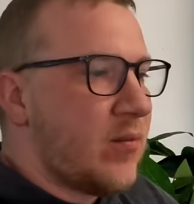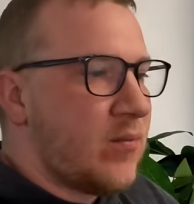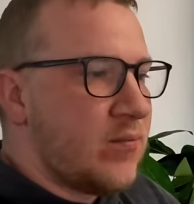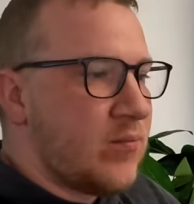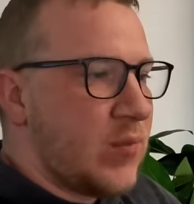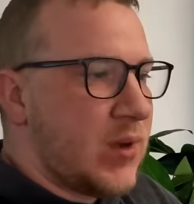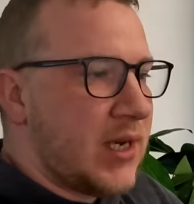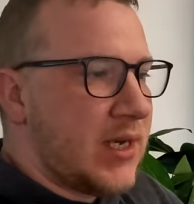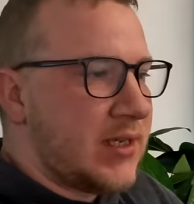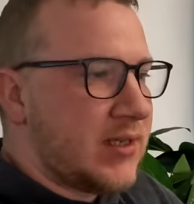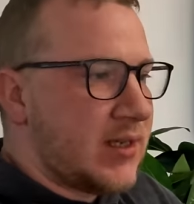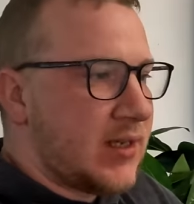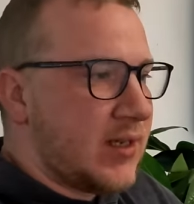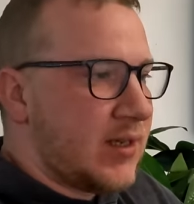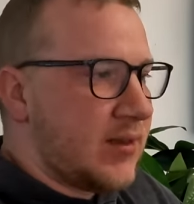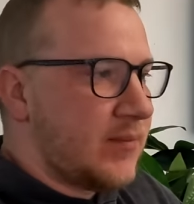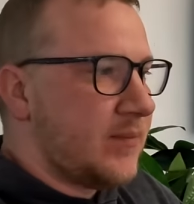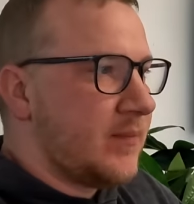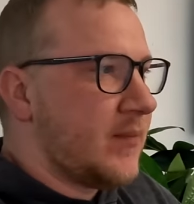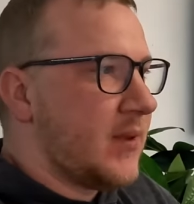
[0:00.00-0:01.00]
I'm willing
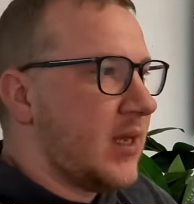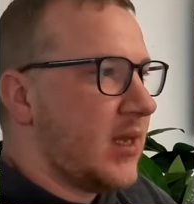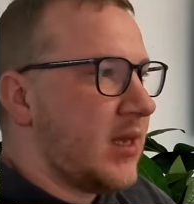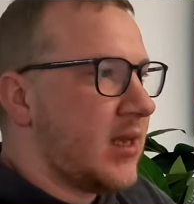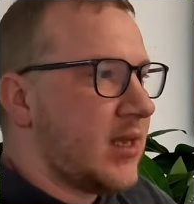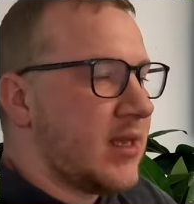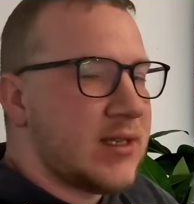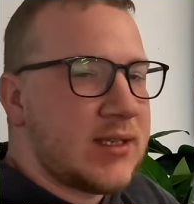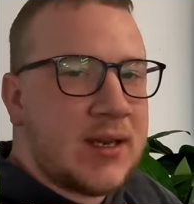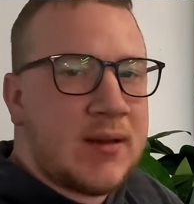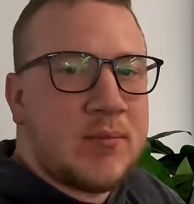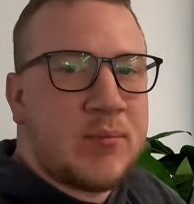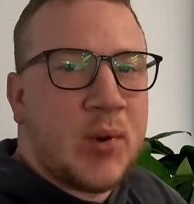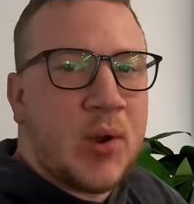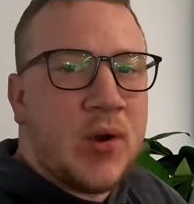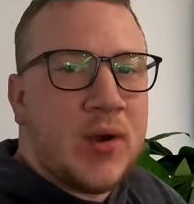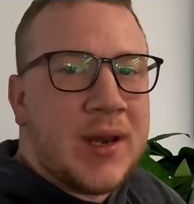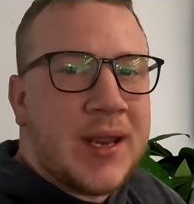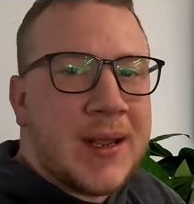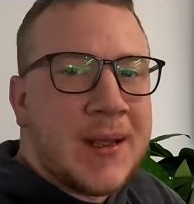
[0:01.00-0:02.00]
to hear his
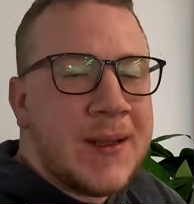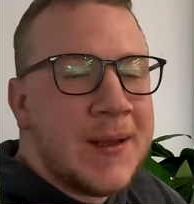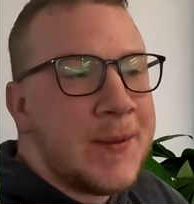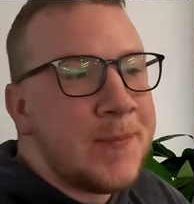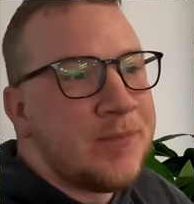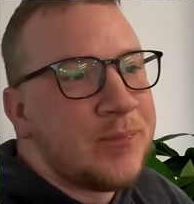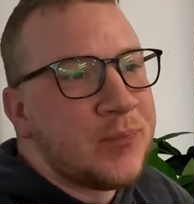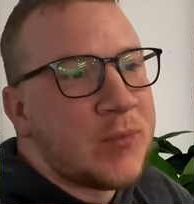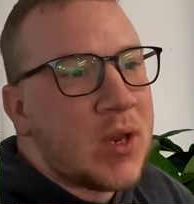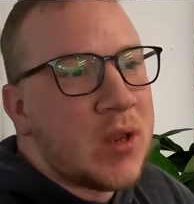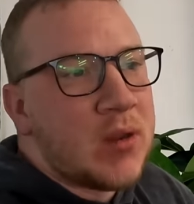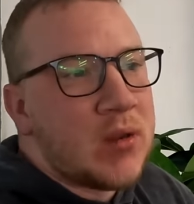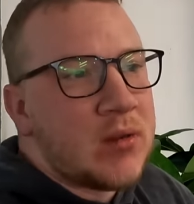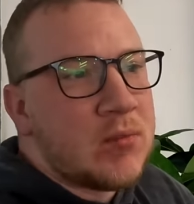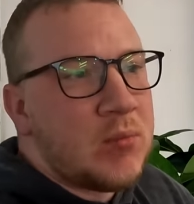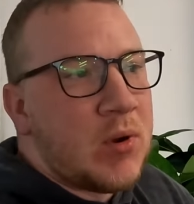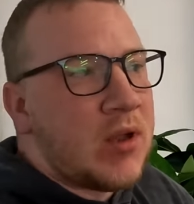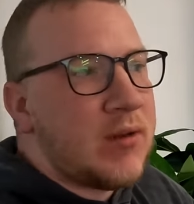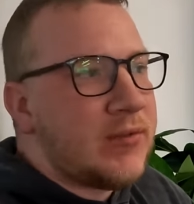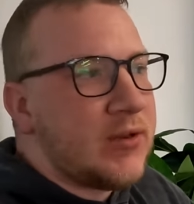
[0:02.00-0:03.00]
input on it.
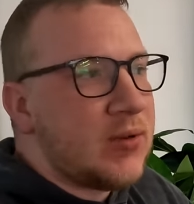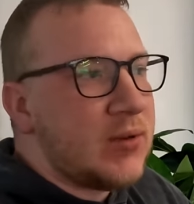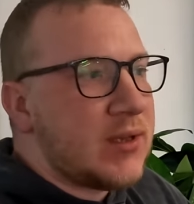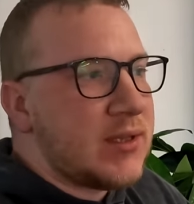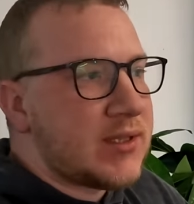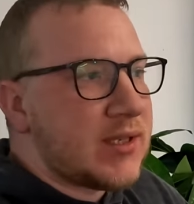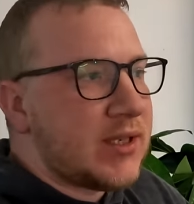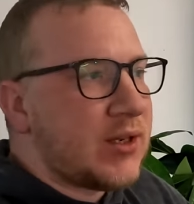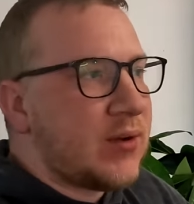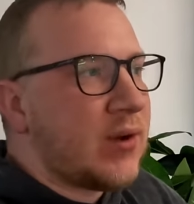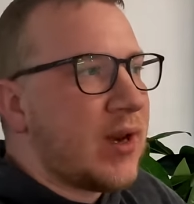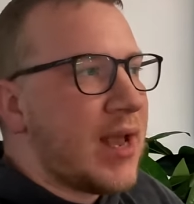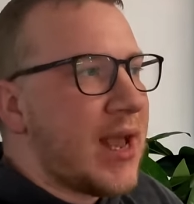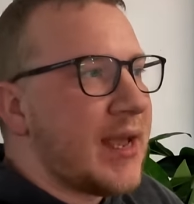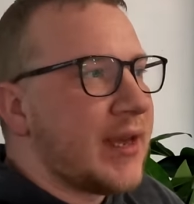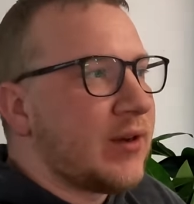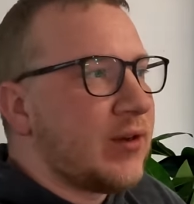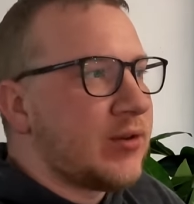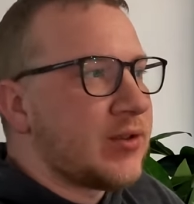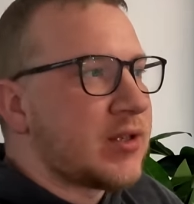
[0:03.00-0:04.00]
My view is I don't like
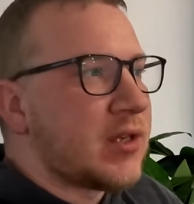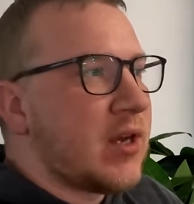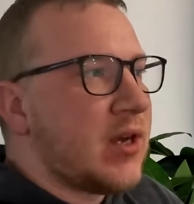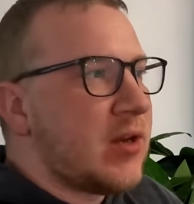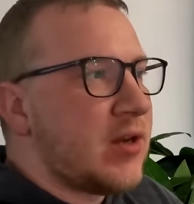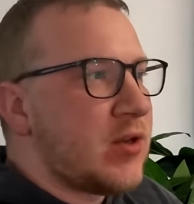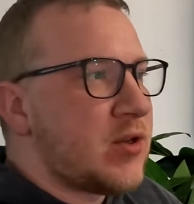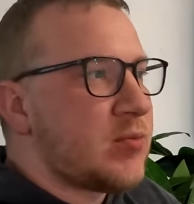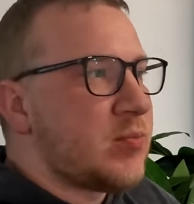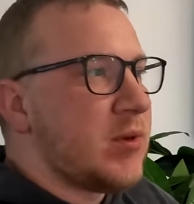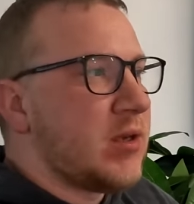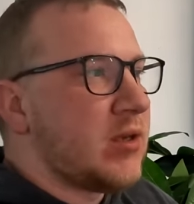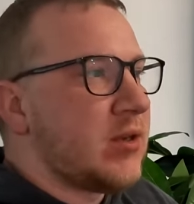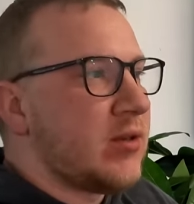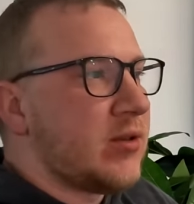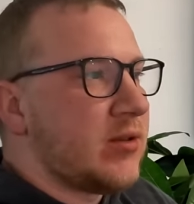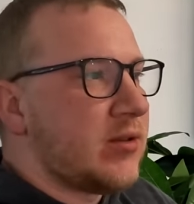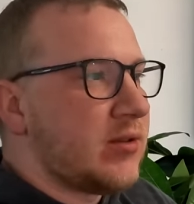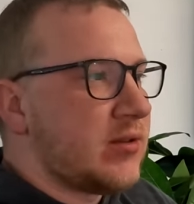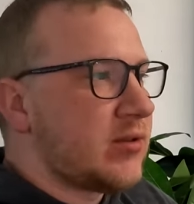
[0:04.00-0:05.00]
hanging on to cars
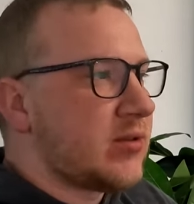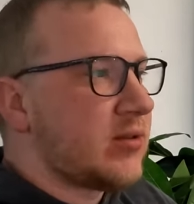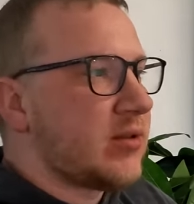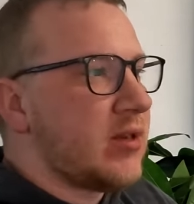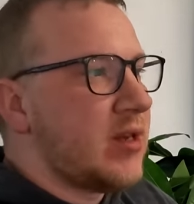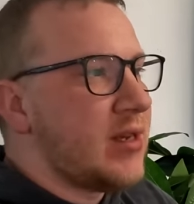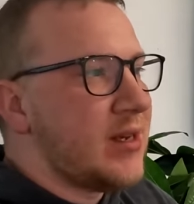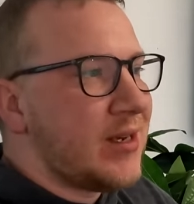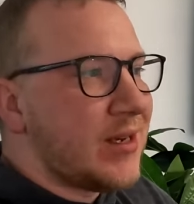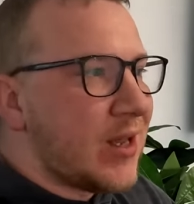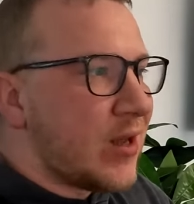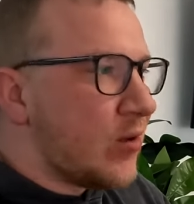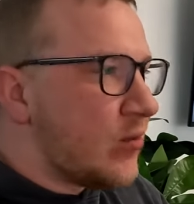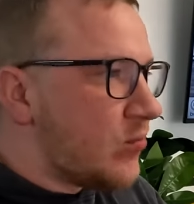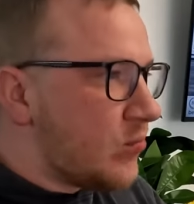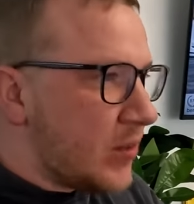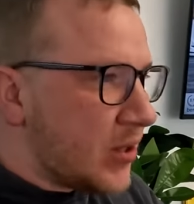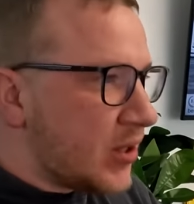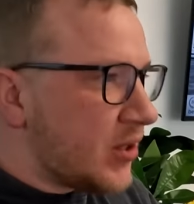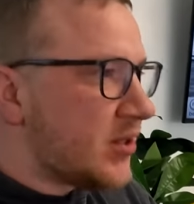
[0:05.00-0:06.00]
because, you know,
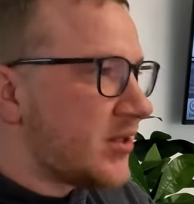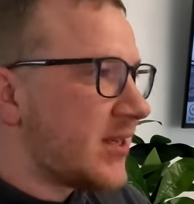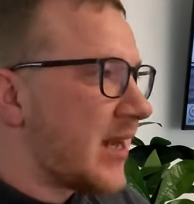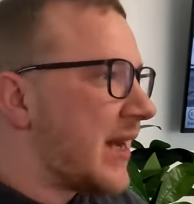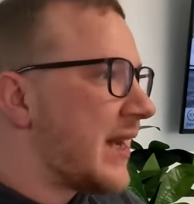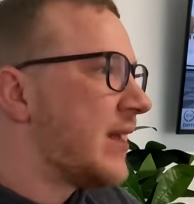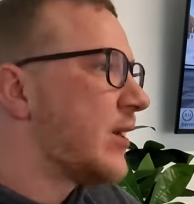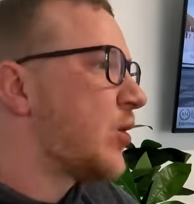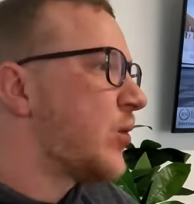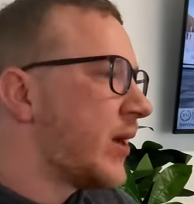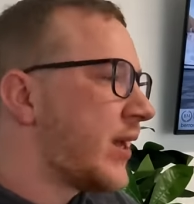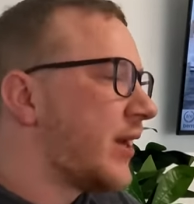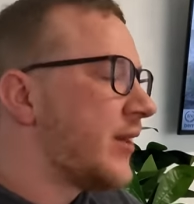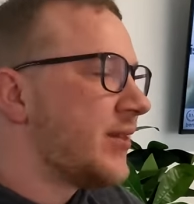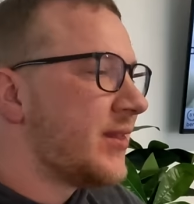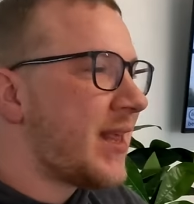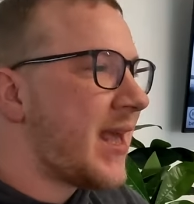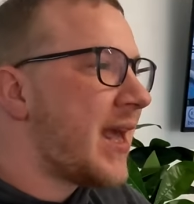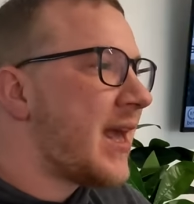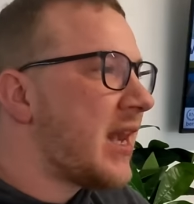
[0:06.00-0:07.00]
we could sell it quicker
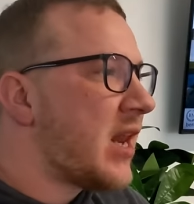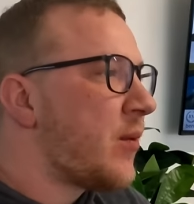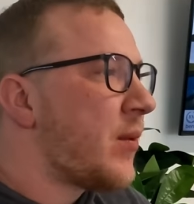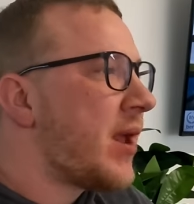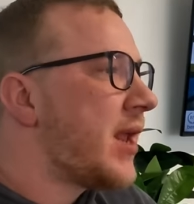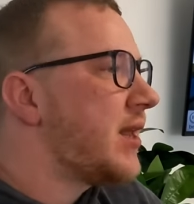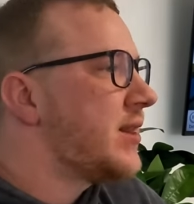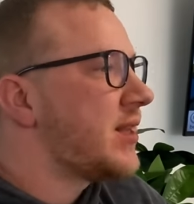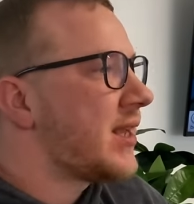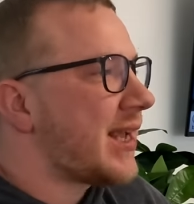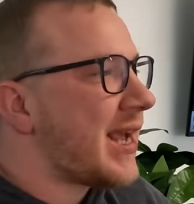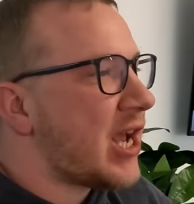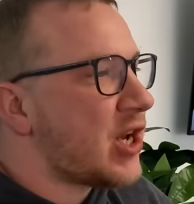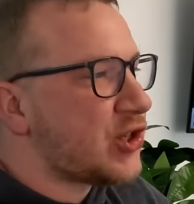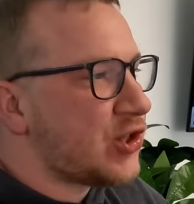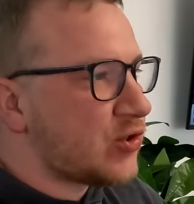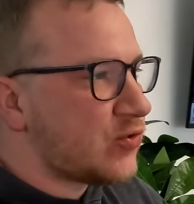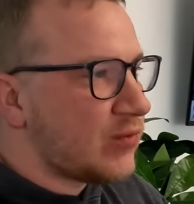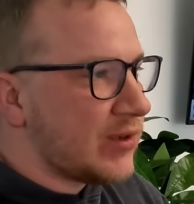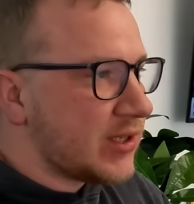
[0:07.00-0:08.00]
than that anyway, and the
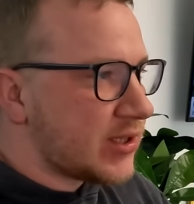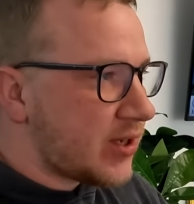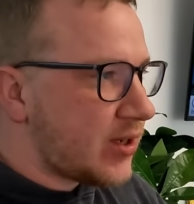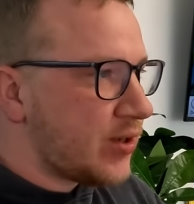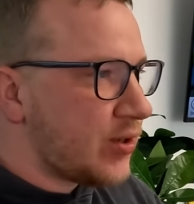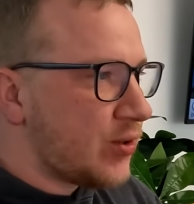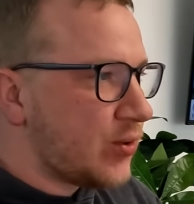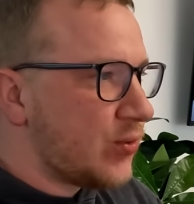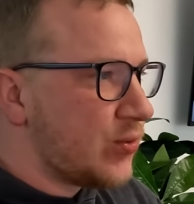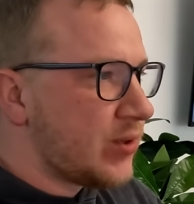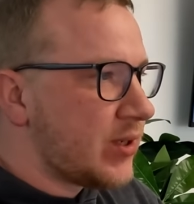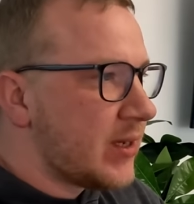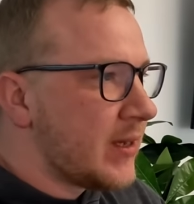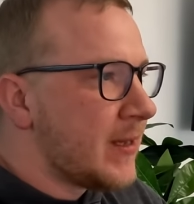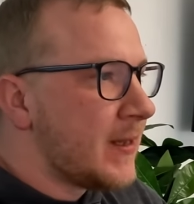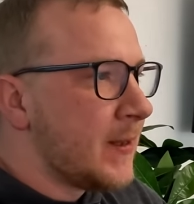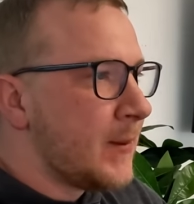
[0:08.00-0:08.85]
cash is recycled.